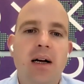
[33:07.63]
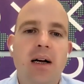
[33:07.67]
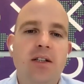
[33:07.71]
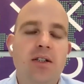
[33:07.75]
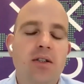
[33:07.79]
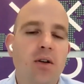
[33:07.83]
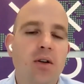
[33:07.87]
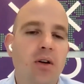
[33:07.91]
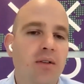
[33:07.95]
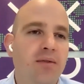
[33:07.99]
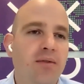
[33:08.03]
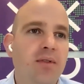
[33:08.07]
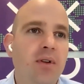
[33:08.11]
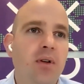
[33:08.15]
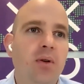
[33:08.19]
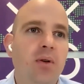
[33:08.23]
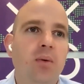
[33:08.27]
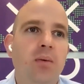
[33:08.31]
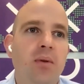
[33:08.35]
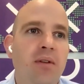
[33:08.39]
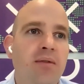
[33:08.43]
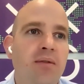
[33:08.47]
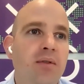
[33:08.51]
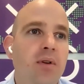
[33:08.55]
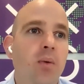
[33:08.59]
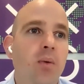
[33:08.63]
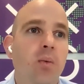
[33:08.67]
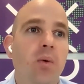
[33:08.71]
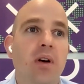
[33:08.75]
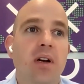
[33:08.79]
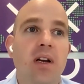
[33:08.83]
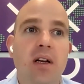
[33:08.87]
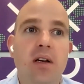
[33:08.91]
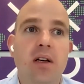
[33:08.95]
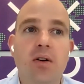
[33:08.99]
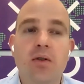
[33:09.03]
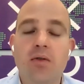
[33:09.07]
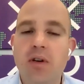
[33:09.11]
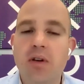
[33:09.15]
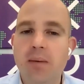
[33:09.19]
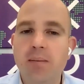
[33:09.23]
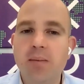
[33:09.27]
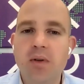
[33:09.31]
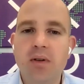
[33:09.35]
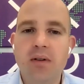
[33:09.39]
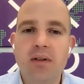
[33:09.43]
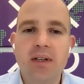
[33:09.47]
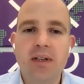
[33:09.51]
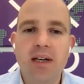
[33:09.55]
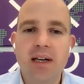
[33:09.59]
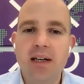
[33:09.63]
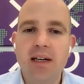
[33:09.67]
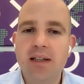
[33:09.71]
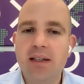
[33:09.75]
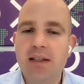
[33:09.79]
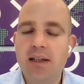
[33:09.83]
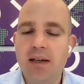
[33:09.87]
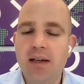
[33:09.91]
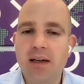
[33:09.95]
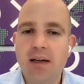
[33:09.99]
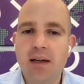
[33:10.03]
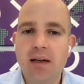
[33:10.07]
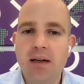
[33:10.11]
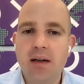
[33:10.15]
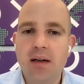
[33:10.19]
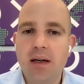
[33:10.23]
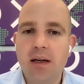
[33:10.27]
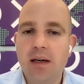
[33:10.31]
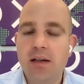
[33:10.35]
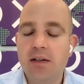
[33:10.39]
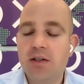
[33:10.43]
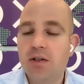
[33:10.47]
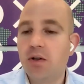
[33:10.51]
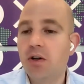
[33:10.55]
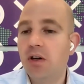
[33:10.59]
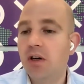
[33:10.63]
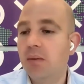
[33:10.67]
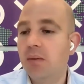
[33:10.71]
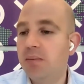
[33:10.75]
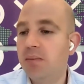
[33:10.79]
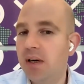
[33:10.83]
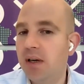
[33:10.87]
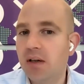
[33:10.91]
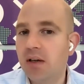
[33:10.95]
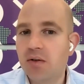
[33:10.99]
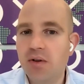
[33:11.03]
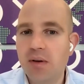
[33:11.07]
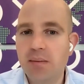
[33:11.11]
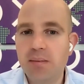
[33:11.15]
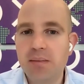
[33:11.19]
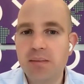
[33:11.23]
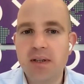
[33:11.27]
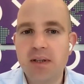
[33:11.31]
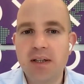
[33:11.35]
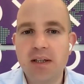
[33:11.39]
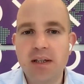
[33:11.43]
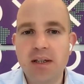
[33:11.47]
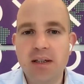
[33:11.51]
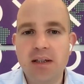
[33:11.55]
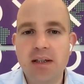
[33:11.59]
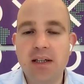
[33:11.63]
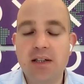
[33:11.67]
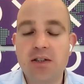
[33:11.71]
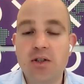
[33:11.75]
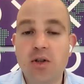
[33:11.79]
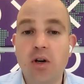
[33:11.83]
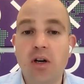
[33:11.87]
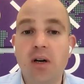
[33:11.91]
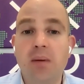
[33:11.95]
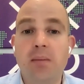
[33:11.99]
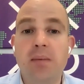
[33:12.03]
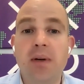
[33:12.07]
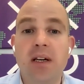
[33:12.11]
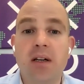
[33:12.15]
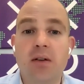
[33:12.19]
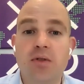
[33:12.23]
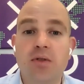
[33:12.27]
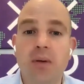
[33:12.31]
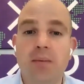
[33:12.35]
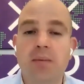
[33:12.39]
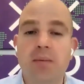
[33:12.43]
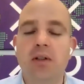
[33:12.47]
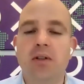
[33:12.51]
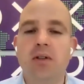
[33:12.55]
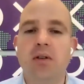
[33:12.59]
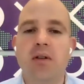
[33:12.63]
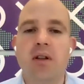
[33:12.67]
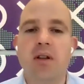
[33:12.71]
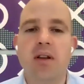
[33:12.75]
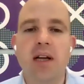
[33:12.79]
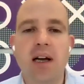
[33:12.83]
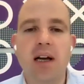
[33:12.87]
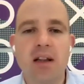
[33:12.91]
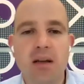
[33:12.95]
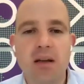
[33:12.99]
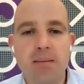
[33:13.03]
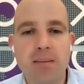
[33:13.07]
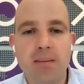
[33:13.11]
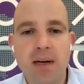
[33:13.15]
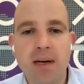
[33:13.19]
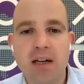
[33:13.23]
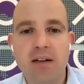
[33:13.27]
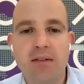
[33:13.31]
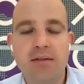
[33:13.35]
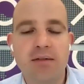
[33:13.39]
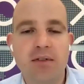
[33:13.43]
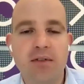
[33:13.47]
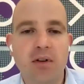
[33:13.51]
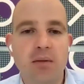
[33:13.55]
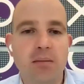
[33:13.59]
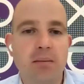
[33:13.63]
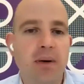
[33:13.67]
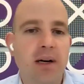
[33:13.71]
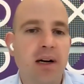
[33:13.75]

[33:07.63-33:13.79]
So if you want to encrypt your data, it's going to be encrypted. It's going to be encrypted on the other platform.